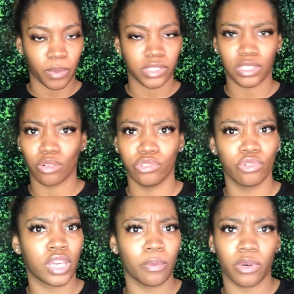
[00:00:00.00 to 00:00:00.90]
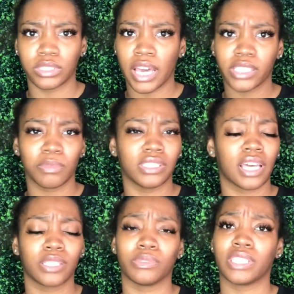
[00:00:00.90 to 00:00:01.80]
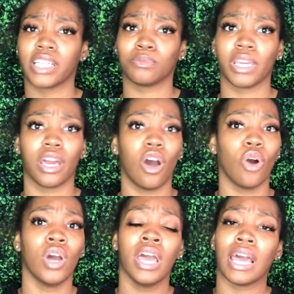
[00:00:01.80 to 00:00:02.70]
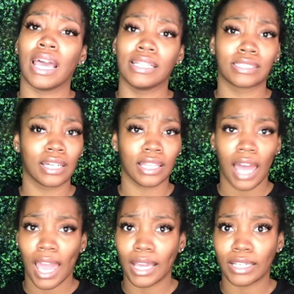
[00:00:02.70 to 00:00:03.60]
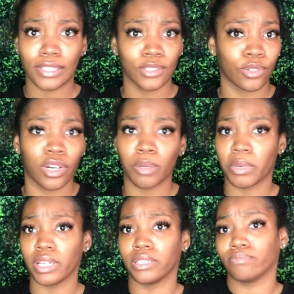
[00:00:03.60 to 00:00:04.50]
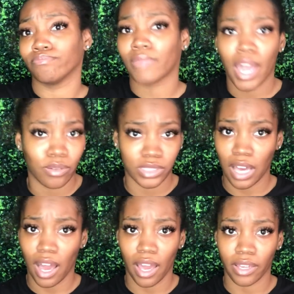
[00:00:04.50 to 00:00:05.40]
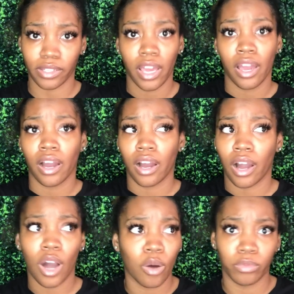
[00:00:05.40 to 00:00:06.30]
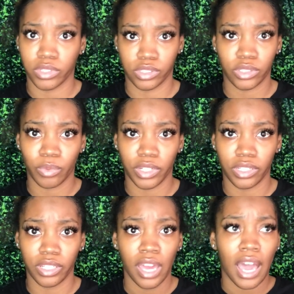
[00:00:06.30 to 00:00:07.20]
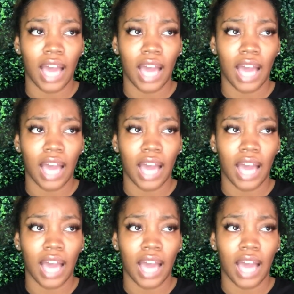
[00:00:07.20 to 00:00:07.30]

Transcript: So you keep on texting me, and oh, it's looking like you're gonna be outside homeless, sweetie.